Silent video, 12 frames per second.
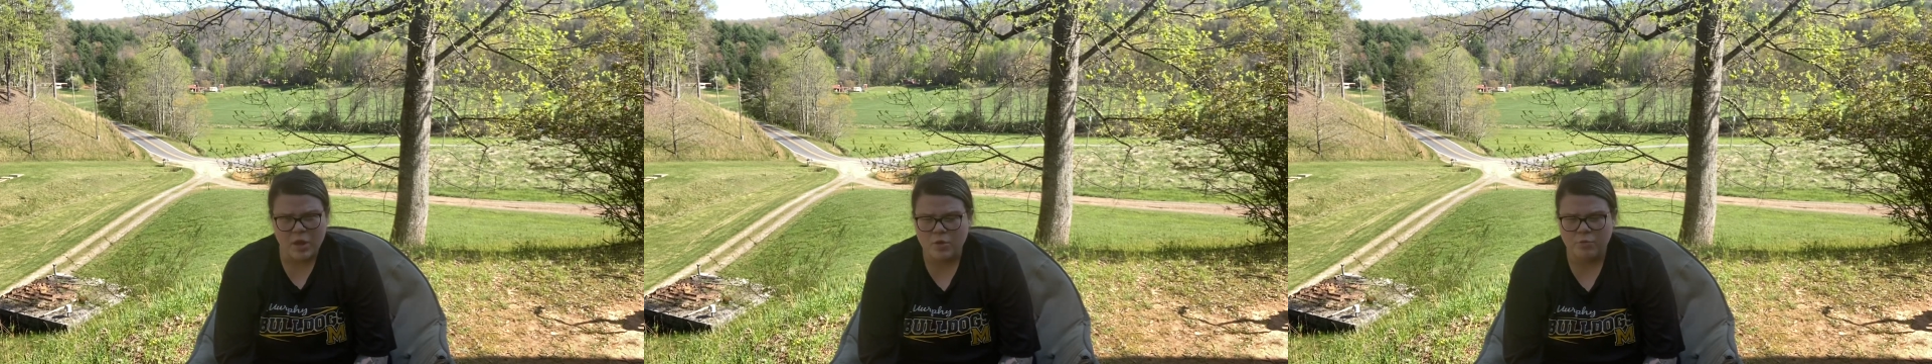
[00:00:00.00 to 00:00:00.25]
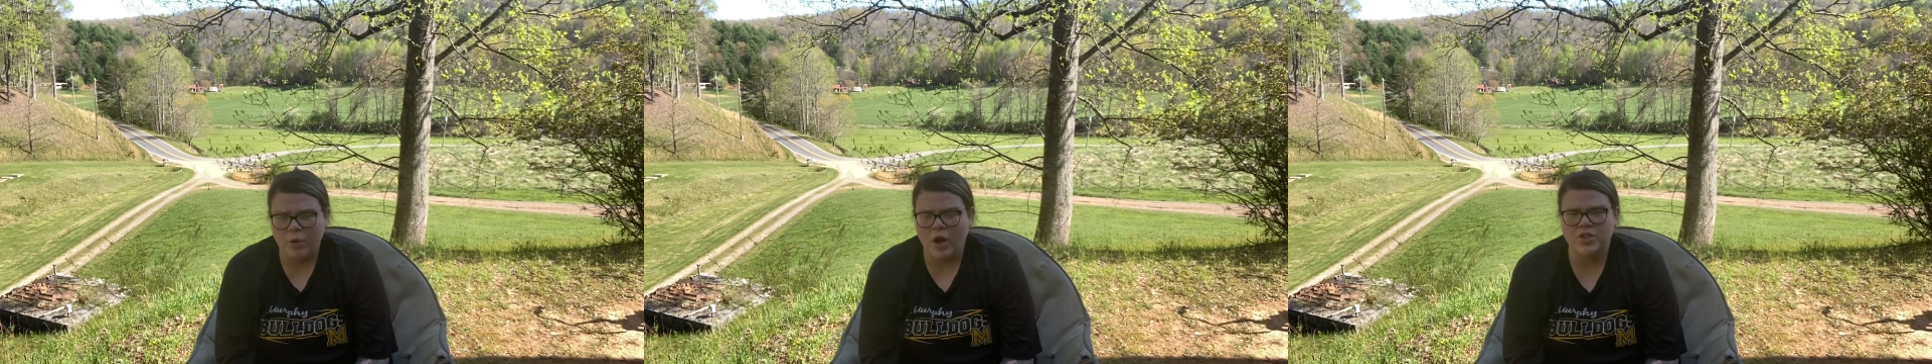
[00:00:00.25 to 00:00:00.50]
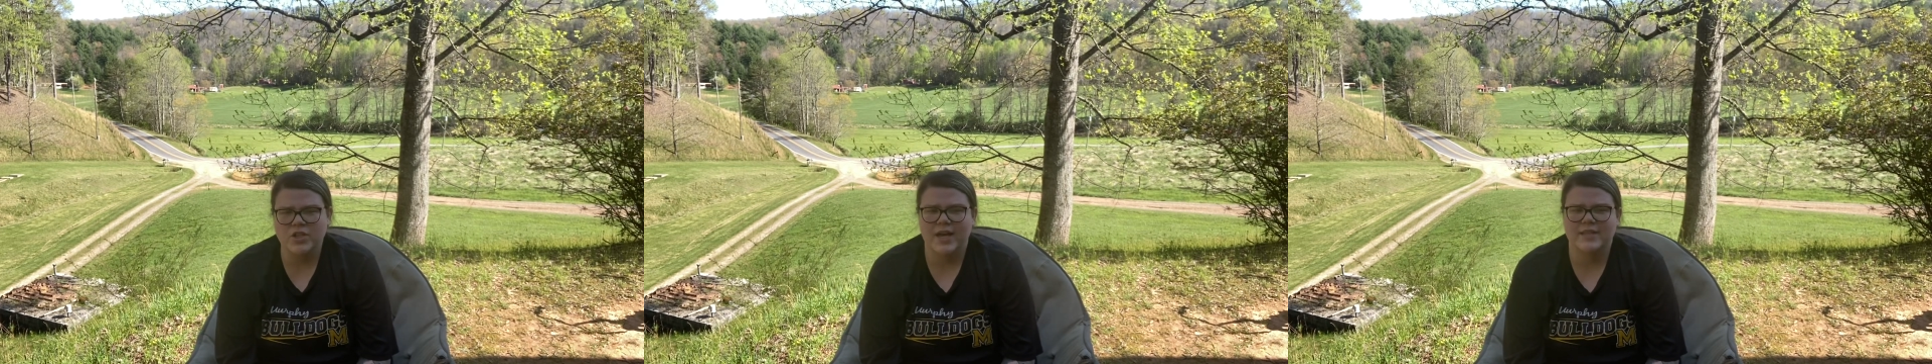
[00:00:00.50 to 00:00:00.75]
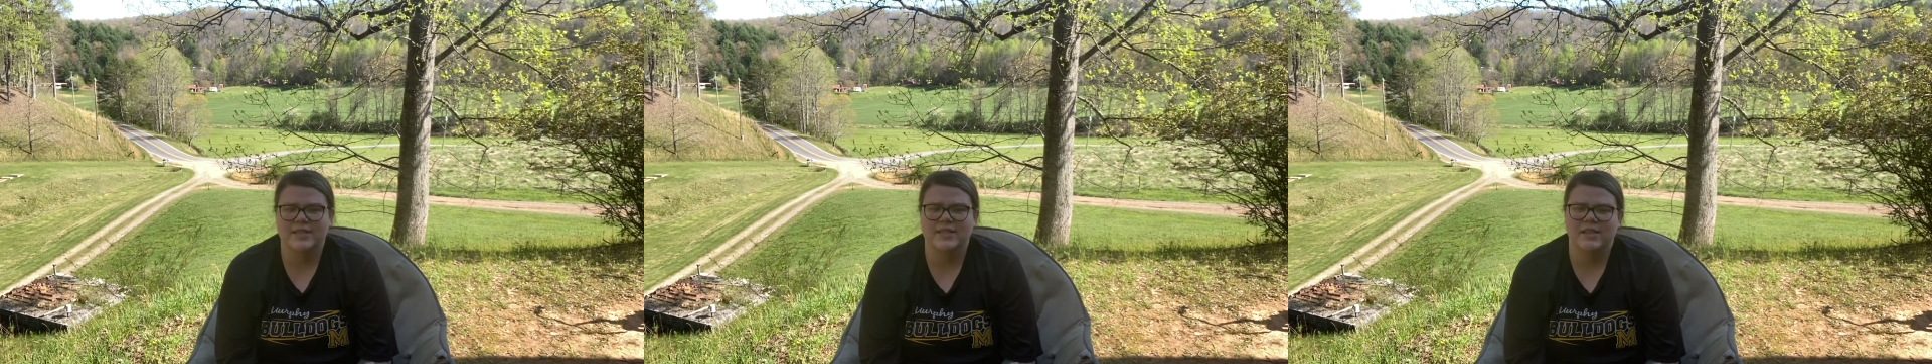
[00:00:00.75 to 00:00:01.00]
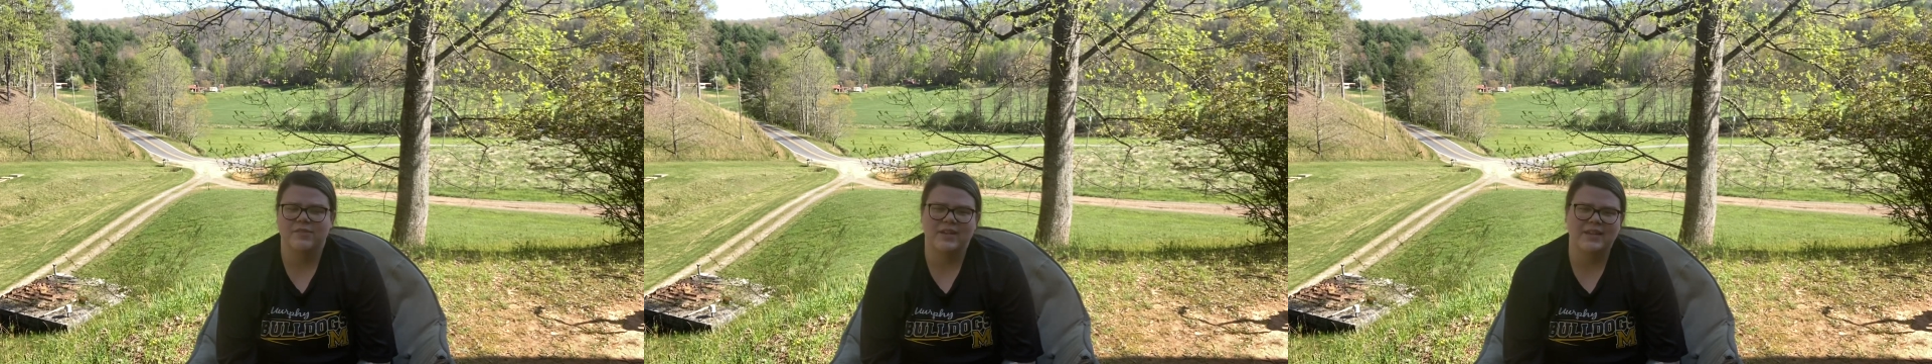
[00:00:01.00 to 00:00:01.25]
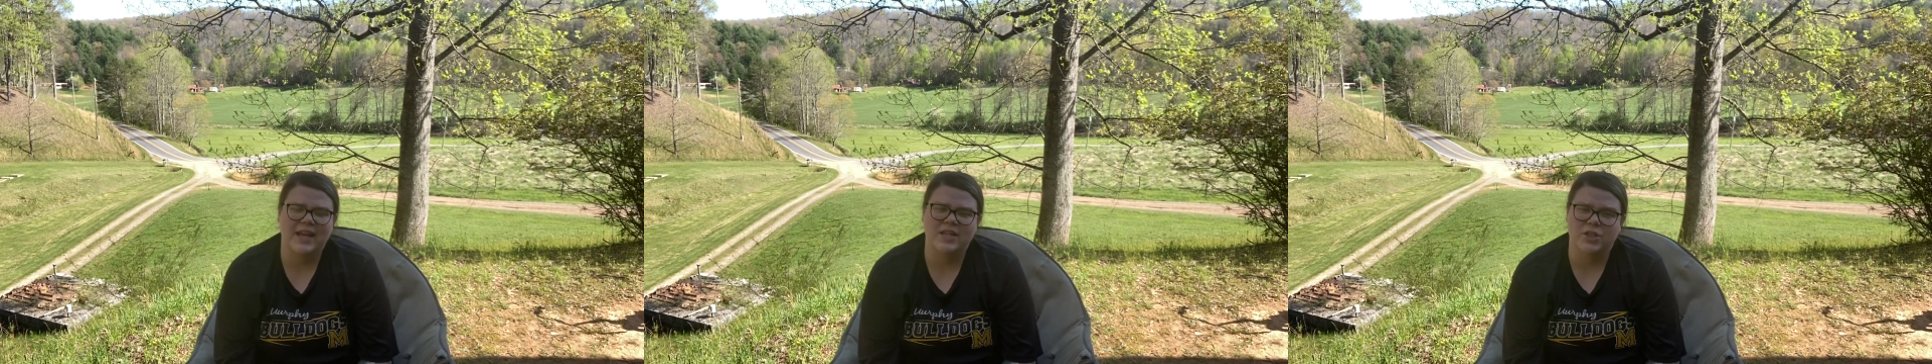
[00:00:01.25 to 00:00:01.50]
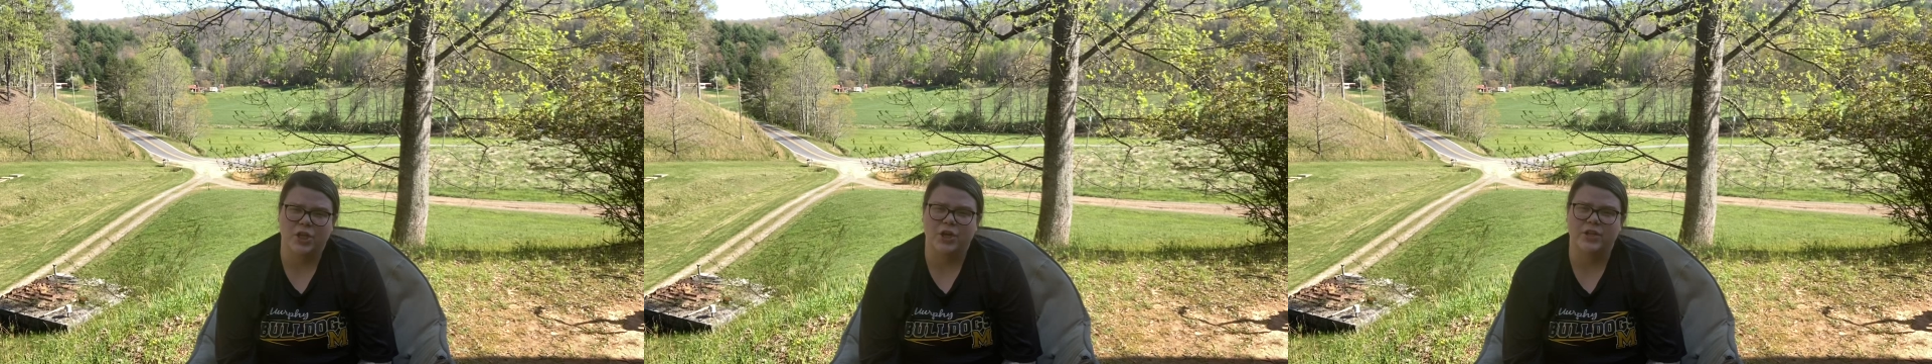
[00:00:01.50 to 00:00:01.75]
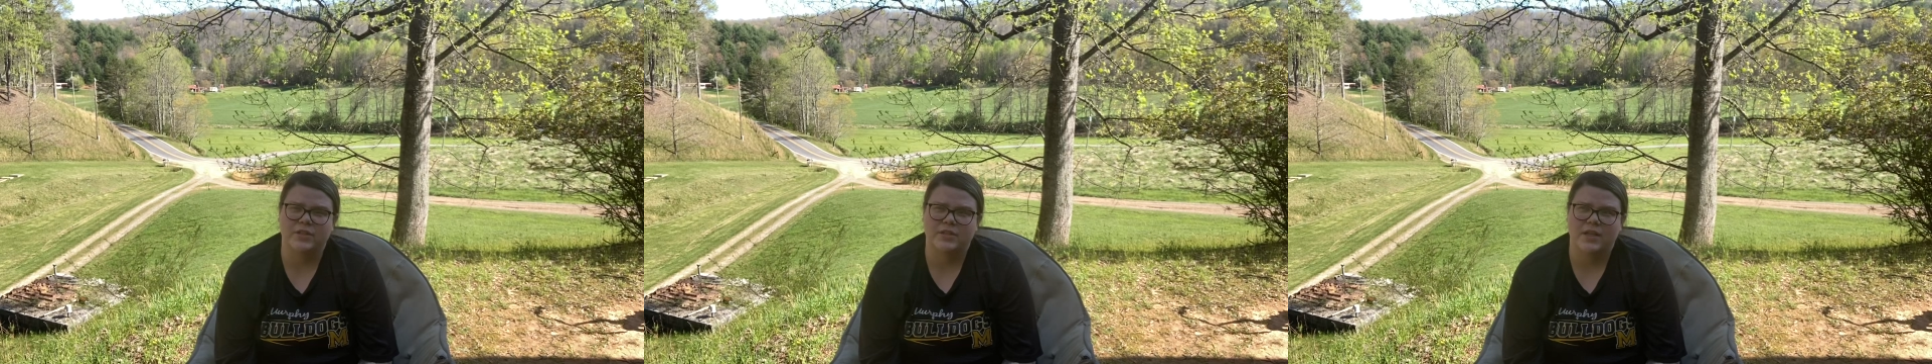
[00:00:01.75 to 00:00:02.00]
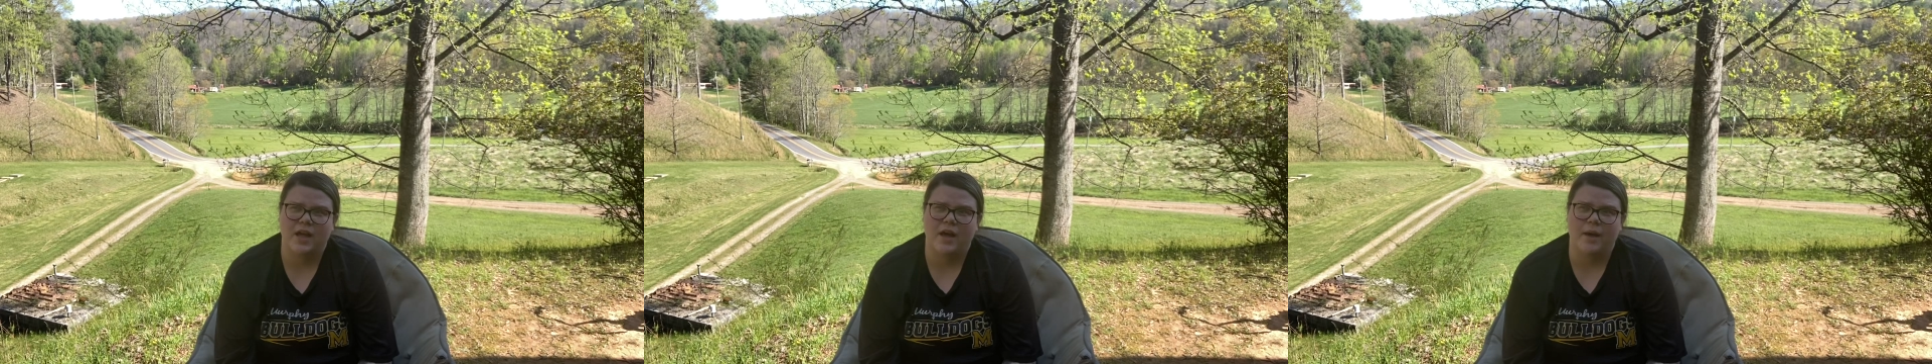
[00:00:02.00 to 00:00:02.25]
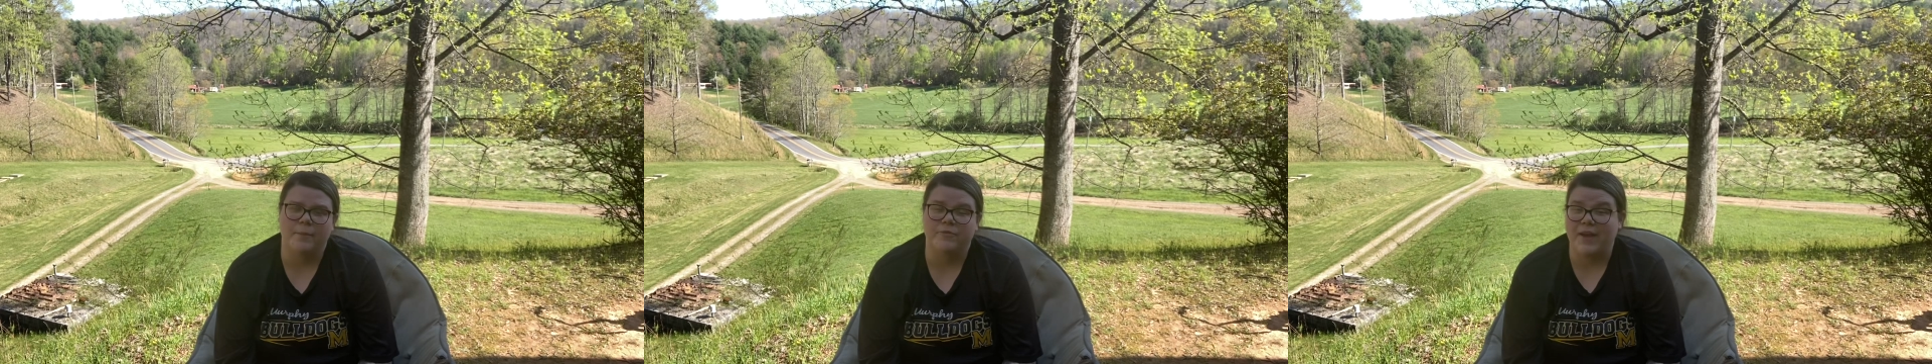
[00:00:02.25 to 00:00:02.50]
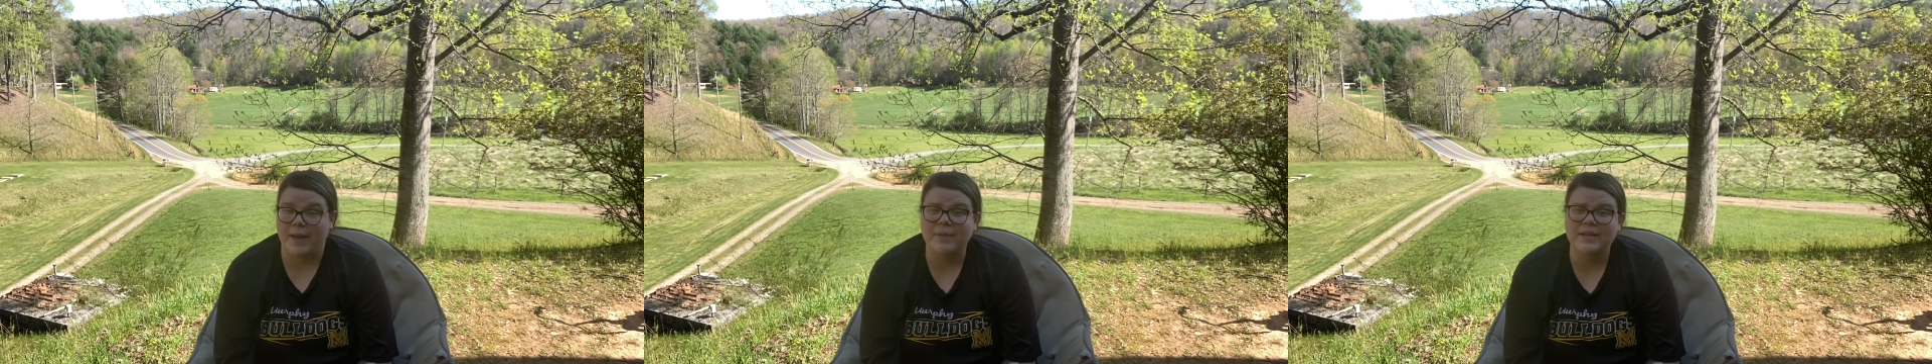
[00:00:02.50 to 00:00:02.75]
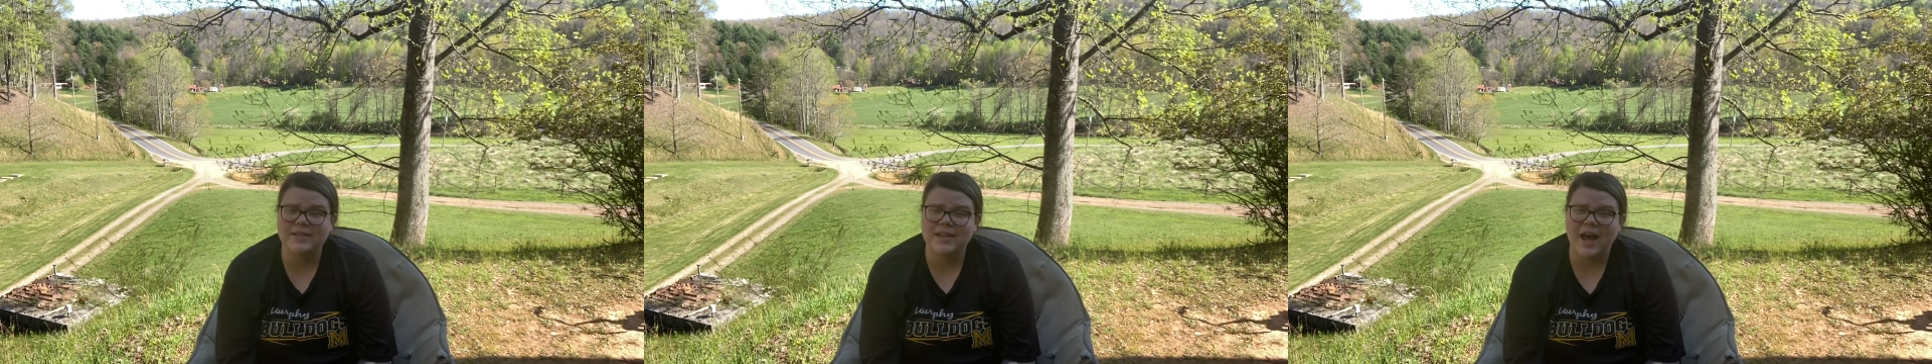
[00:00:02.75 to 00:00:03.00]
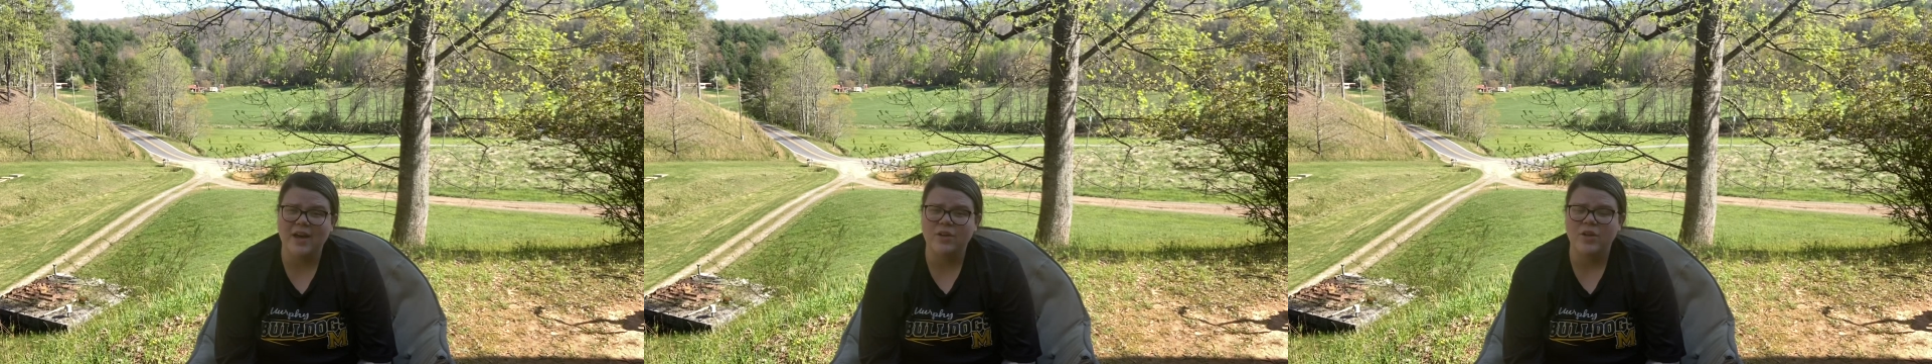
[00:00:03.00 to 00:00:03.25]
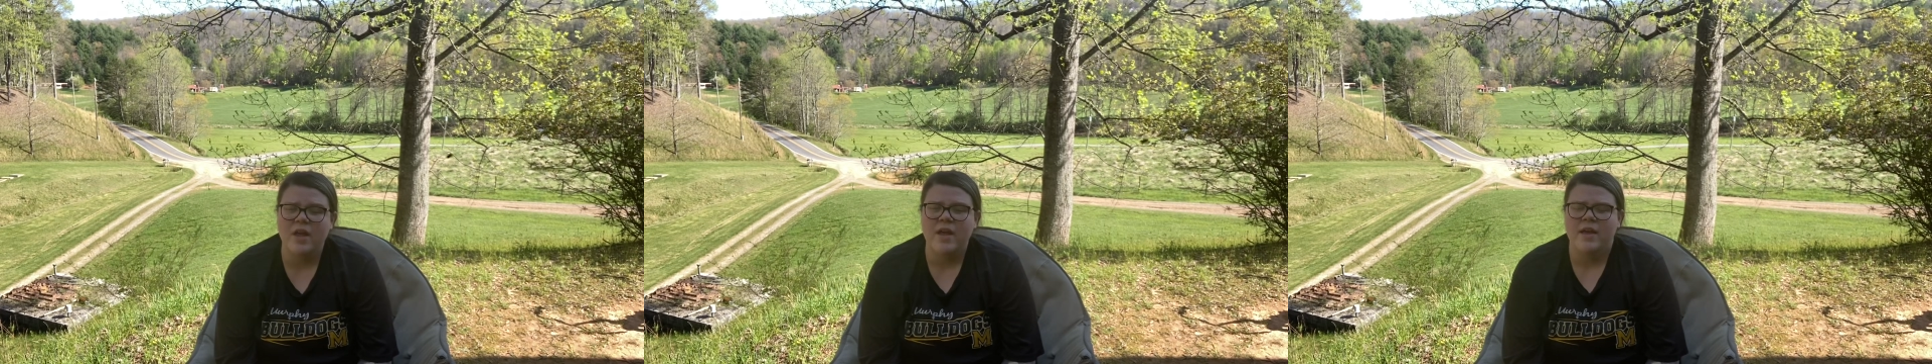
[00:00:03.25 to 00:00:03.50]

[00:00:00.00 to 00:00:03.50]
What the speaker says: and projects and stuff like that is learnt family style.